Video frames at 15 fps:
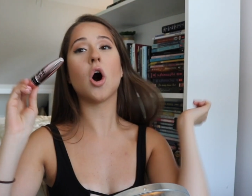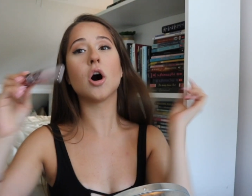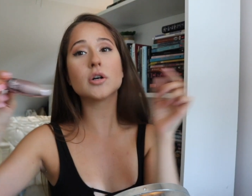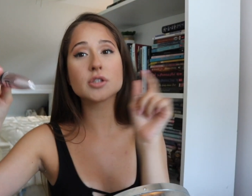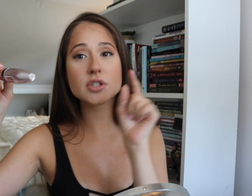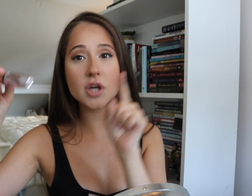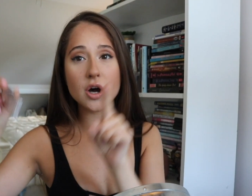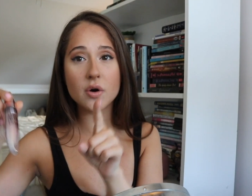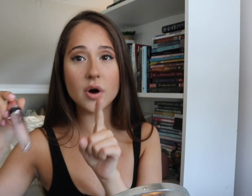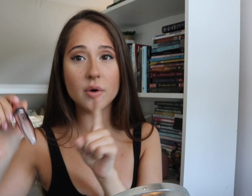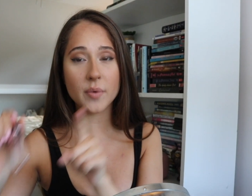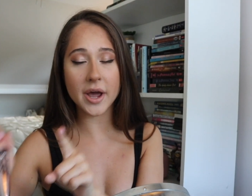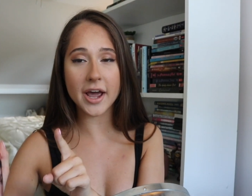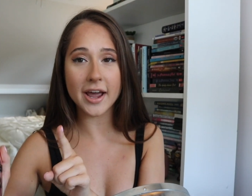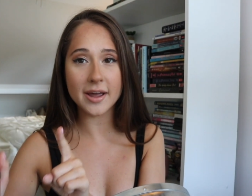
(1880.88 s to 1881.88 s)
also a
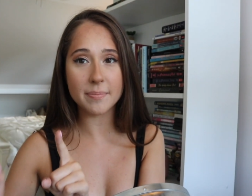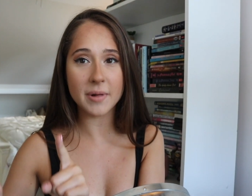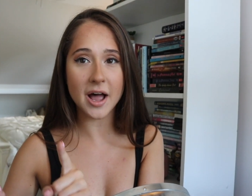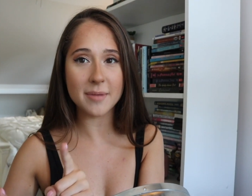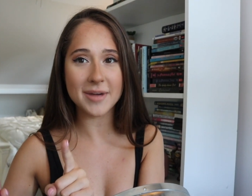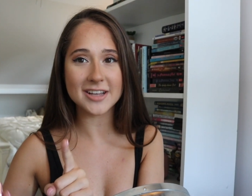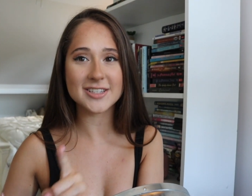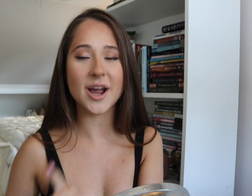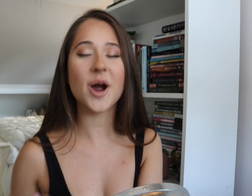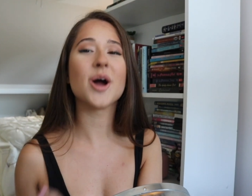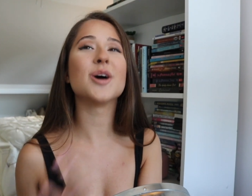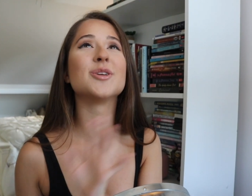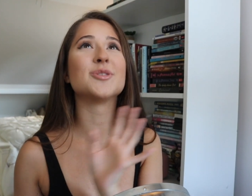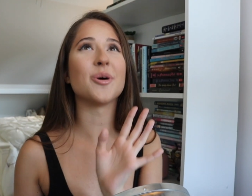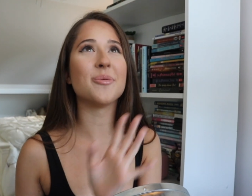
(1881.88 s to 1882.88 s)
way I apply
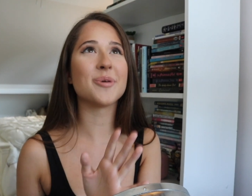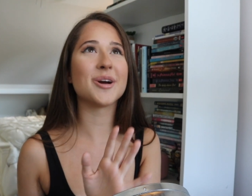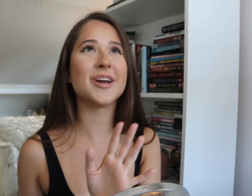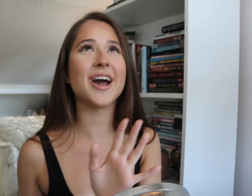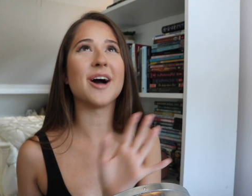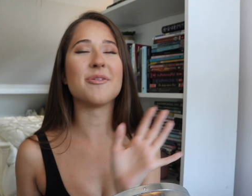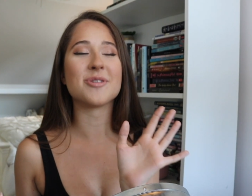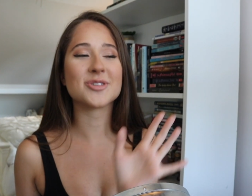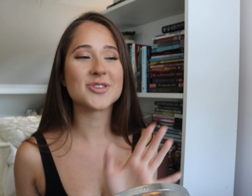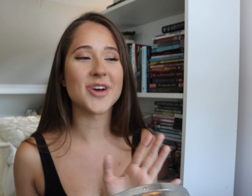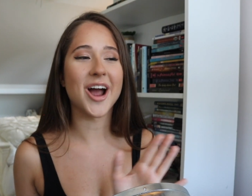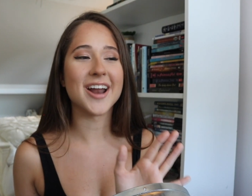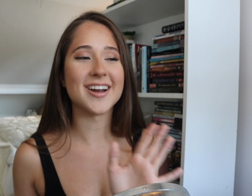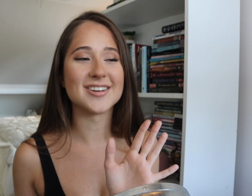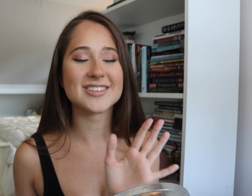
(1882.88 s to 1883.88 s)
mascara. Don't worry, I will
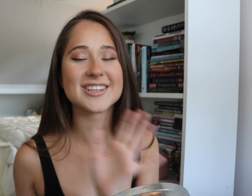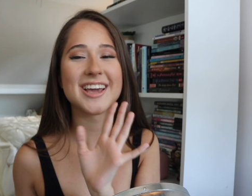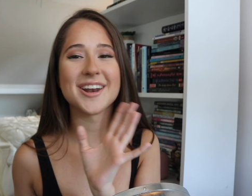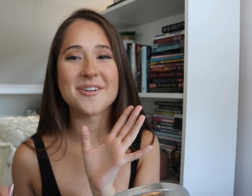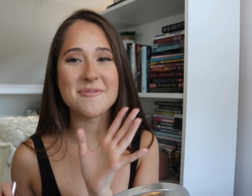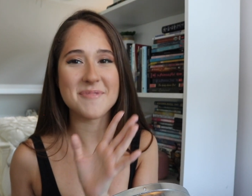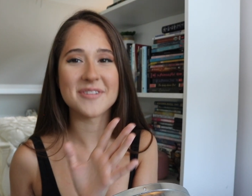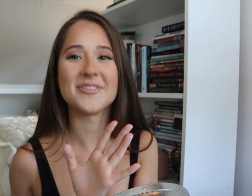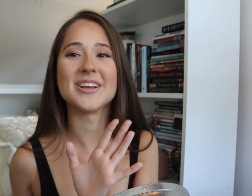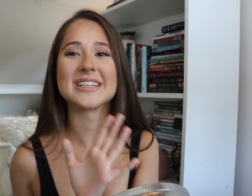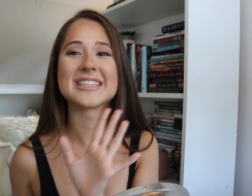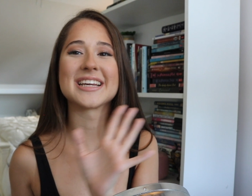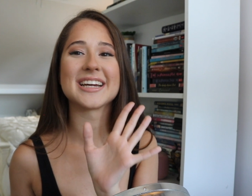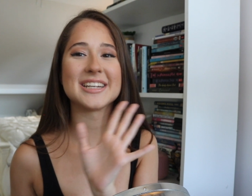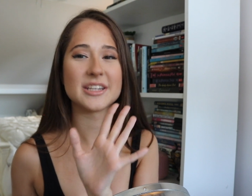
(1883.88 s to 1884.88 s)
try not to get it on my
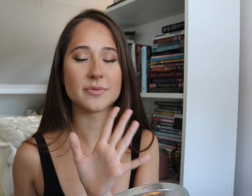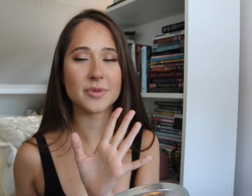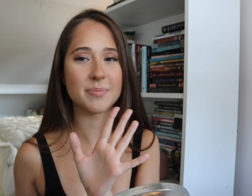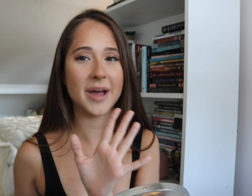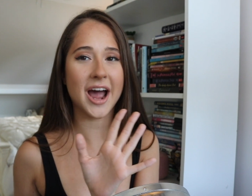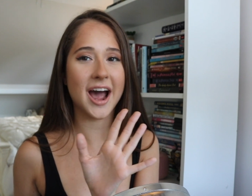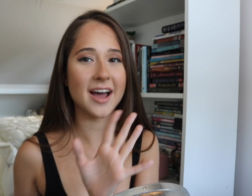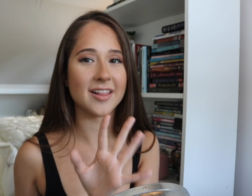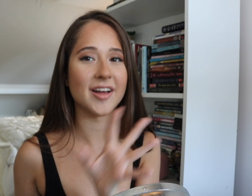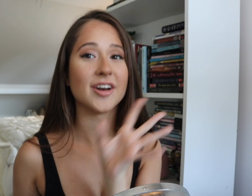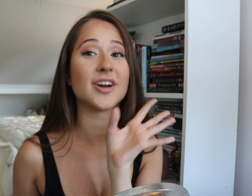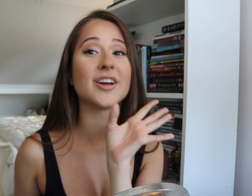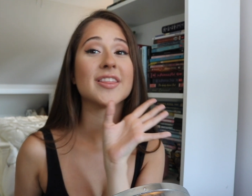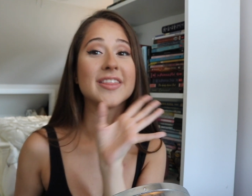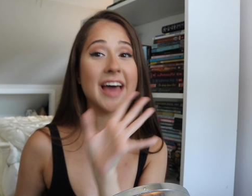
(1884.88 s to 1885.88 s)
face like I did with my eyeliner.